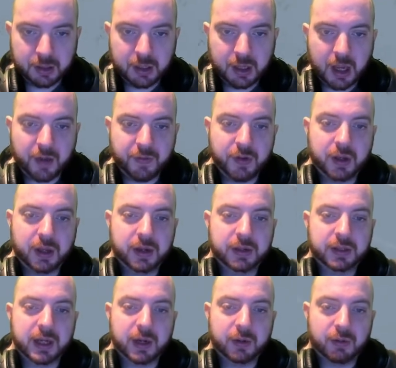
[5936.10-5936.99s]
Have you
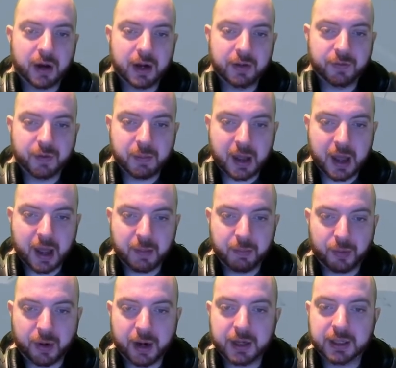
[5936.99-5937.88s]
considered running for
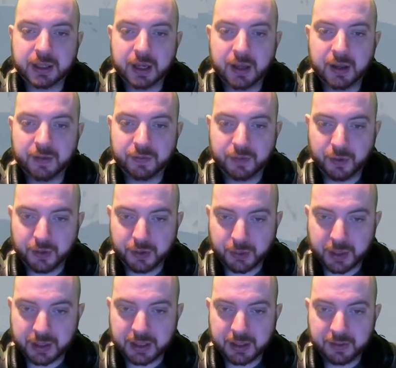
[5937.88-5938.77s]
Imperator for the
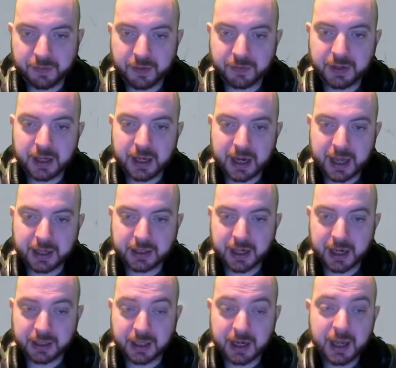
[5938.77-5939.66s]
2050 election
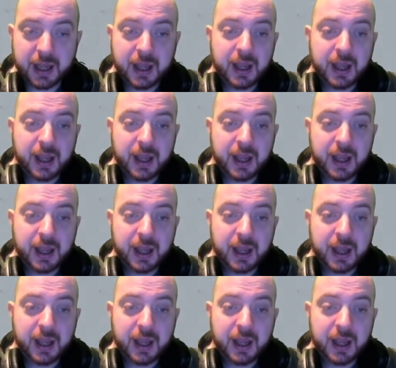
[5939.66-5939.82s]
next year?